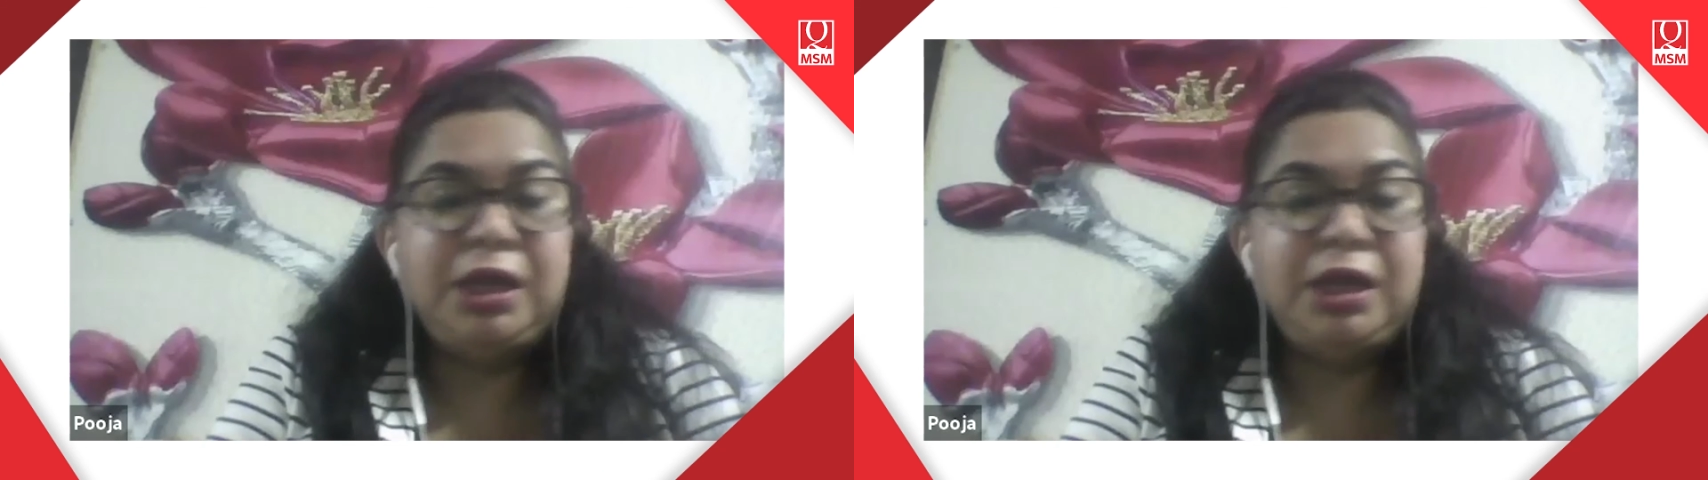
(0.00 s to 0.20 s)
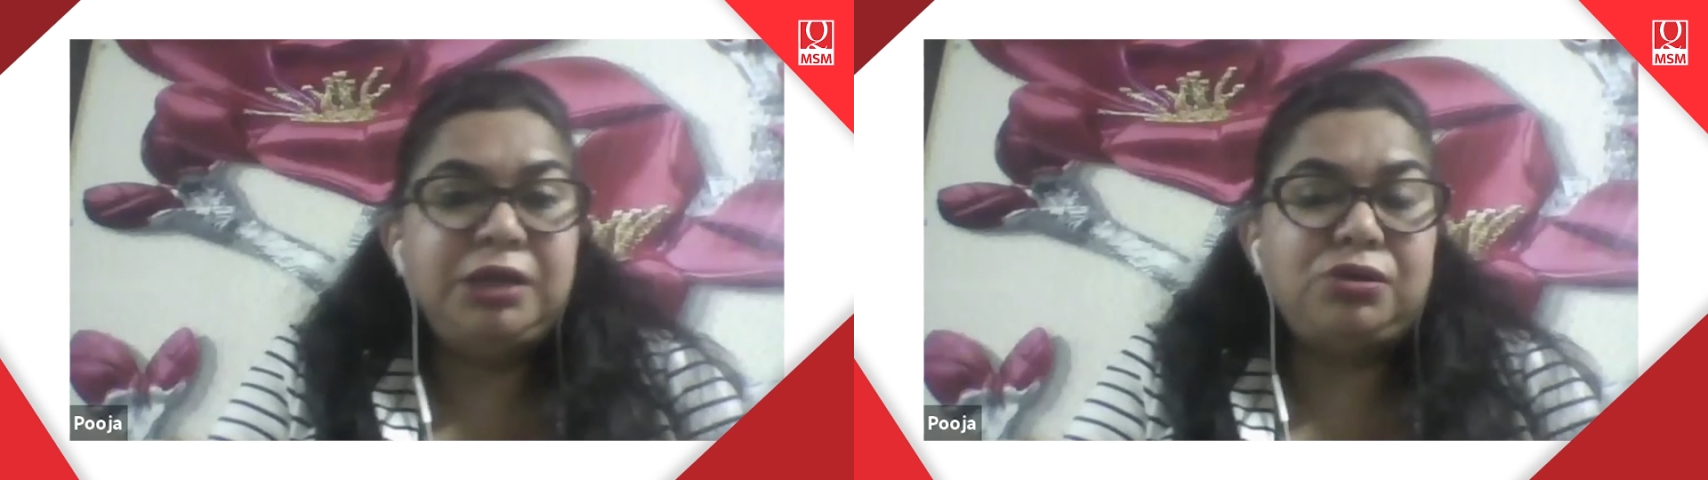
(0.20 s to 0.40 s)

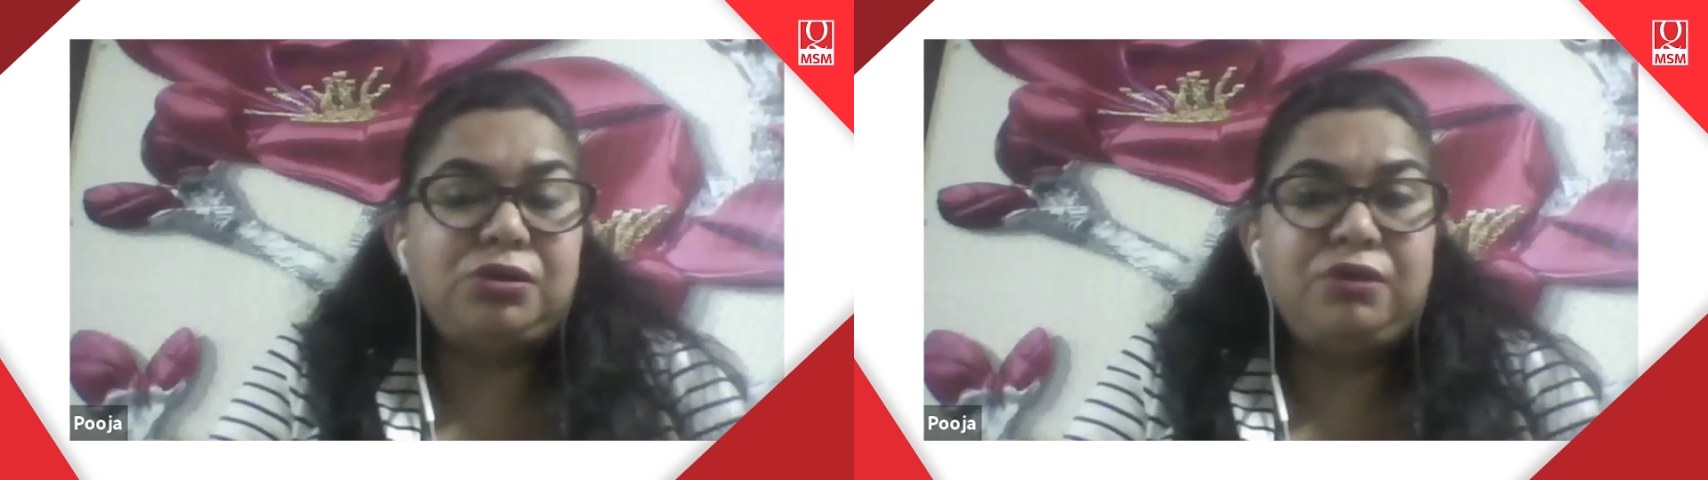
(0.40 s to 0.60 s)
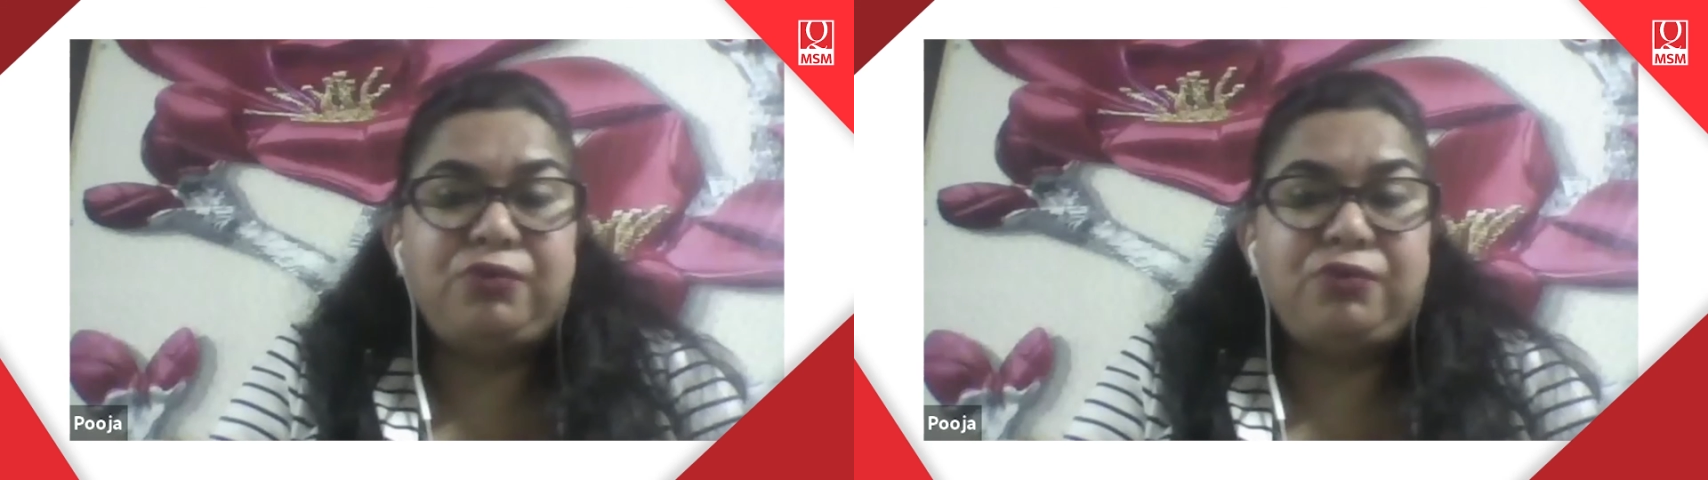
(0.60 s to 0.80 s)
sort
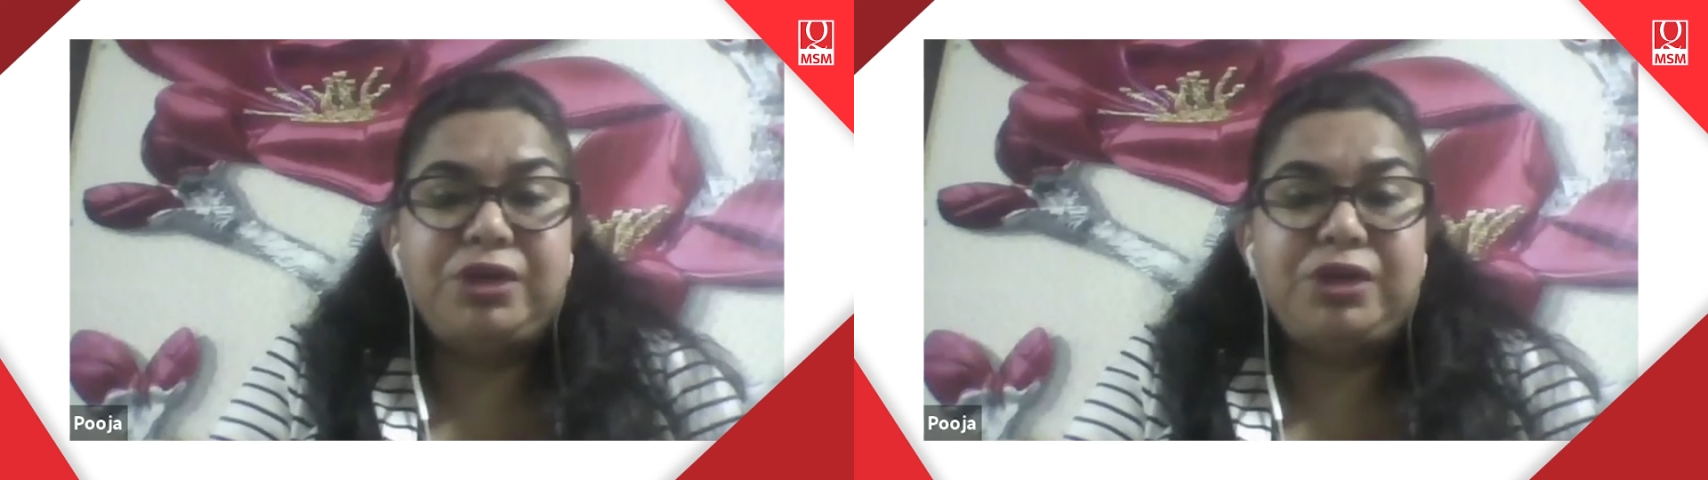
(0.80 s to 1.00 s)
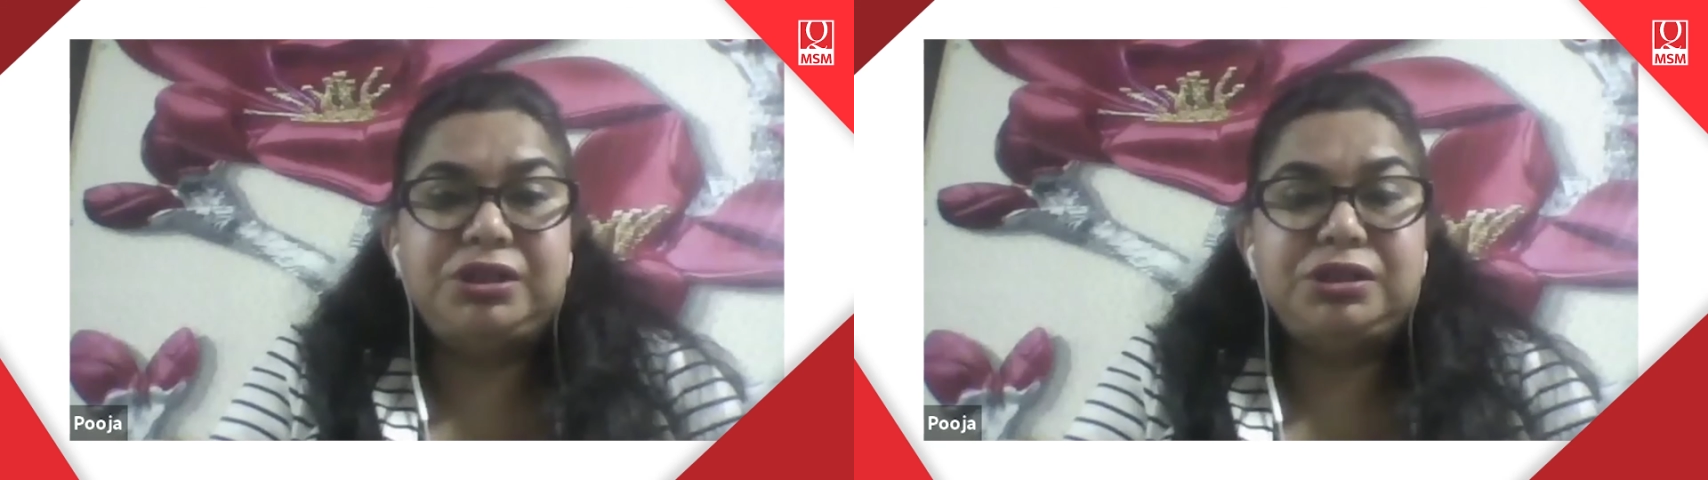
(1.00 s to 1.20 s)
of
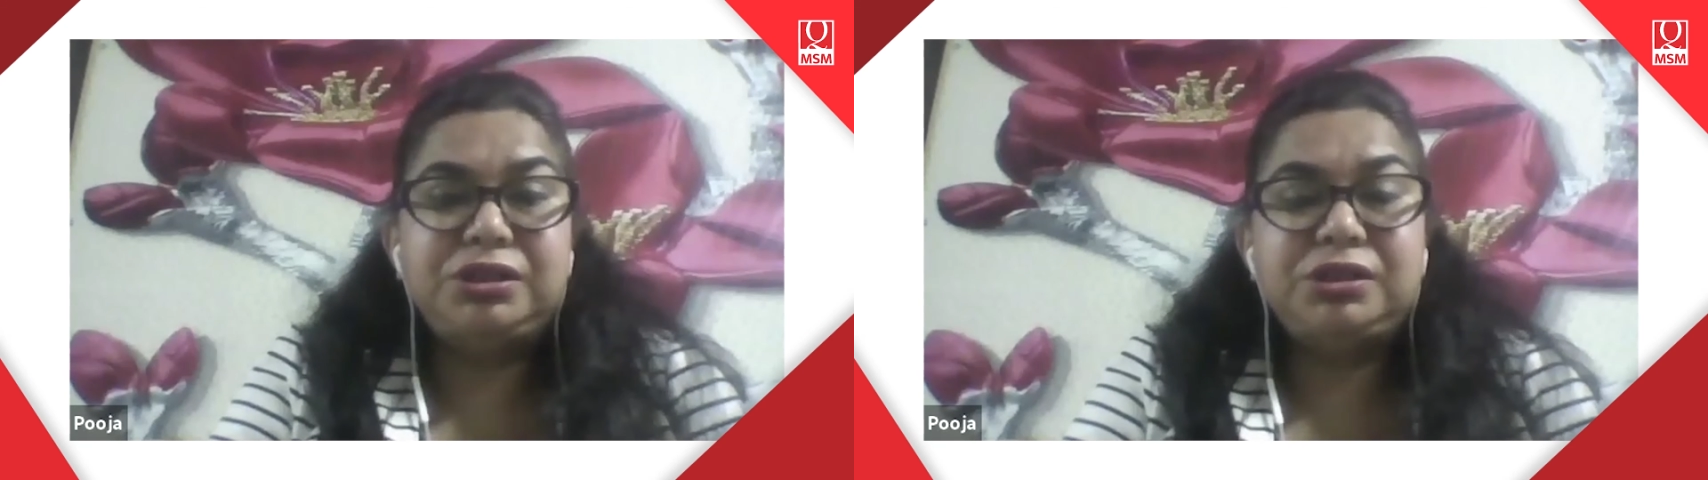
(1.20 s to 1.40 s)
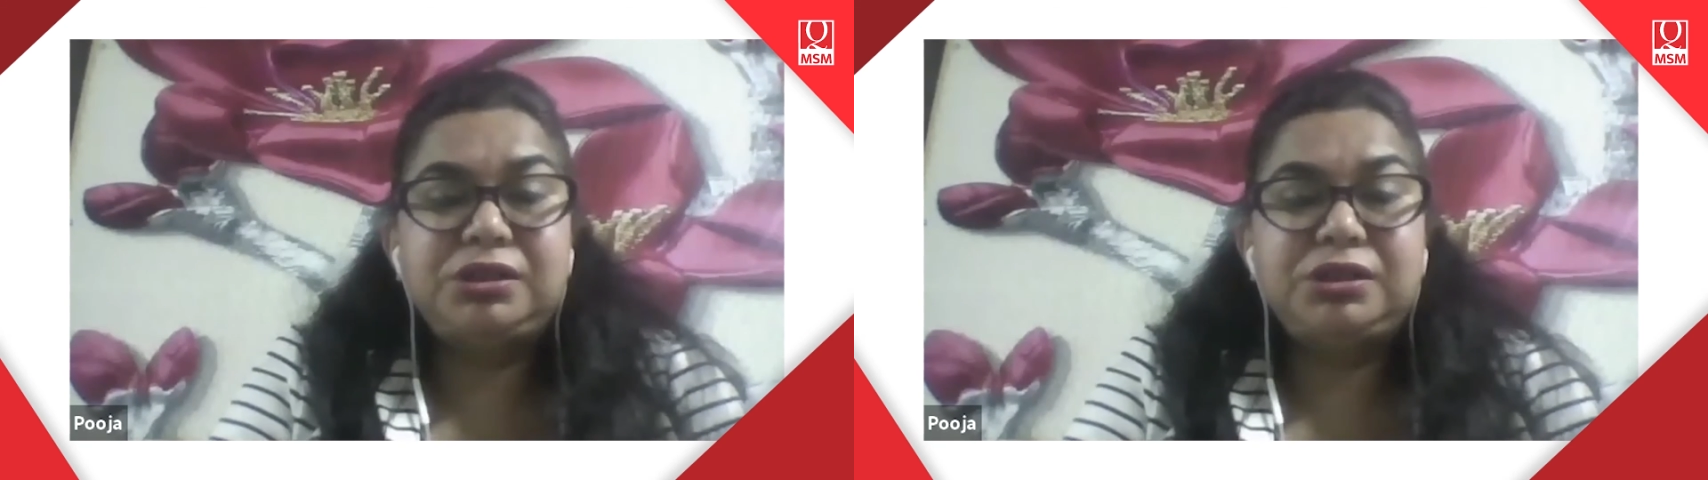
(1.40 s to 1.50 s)
questions,